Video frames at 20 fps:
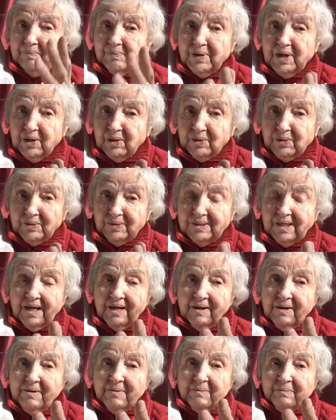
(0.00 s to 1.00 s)
pose
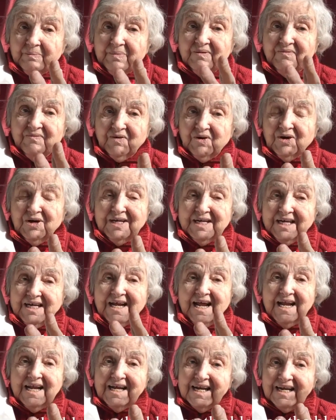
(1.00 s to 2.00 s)
before I did
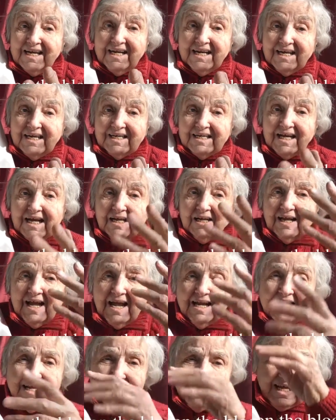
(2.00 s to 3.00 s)
any detail or
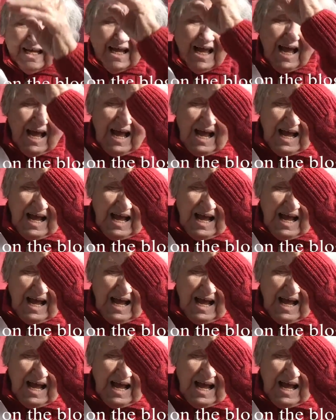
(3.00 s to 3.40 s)
anything.